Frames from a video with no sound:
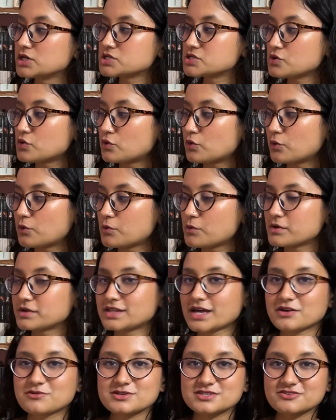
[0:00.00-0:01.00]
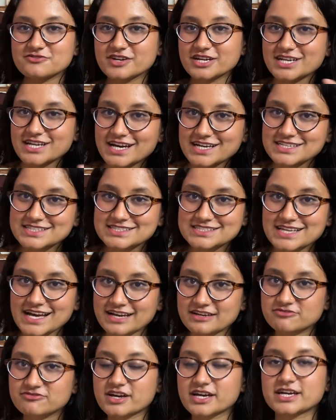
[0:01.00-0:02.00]
So that was a very nice
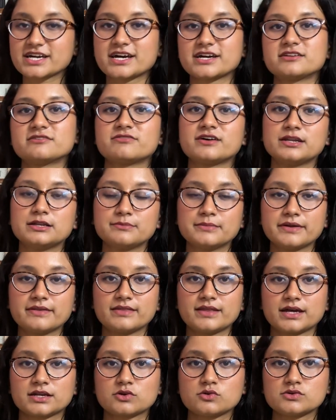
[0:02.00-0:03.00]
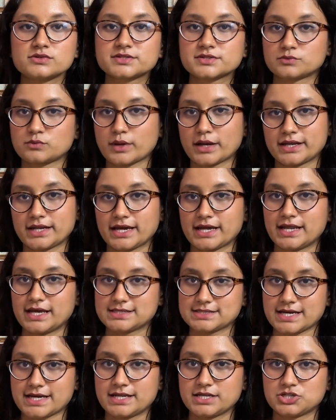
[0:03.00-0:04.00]
sci-fi kind of element that Colson Whitehead has
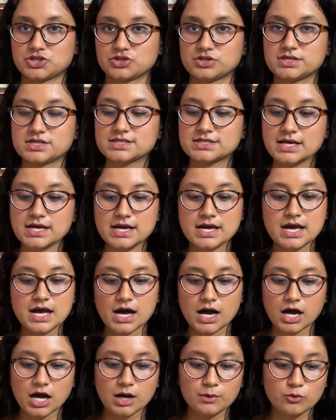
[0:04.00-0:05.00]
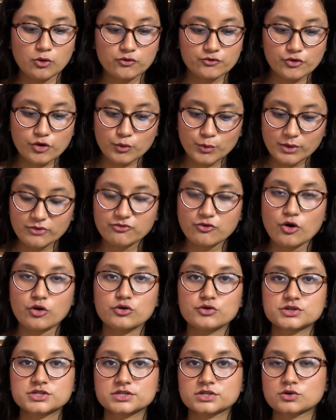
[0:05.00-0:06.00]
added to this. Overall, we
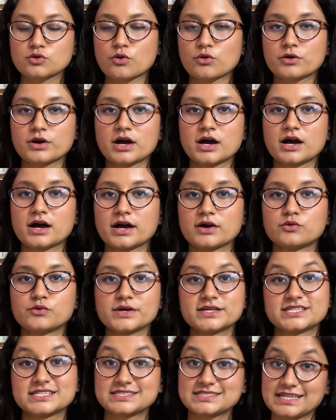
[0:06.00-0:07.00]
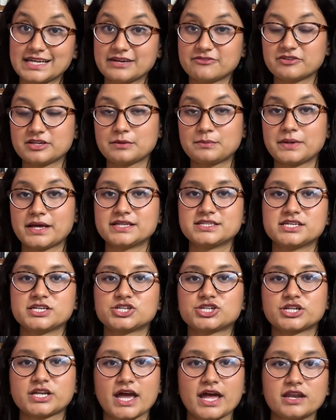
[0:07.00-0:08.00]
follow Cora, who is a slave in a
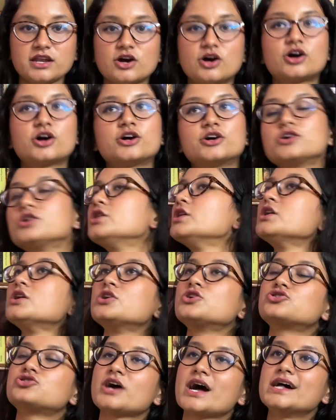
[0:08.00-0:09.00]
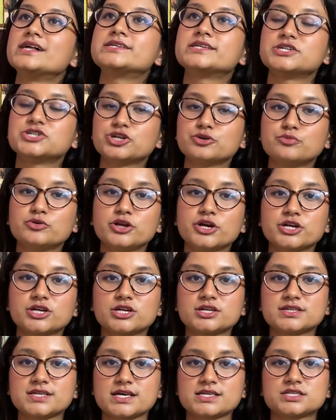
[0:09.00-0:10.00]
plantation, and her trials and
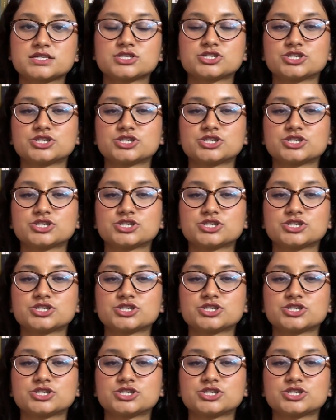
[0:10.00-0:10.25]
tribulations as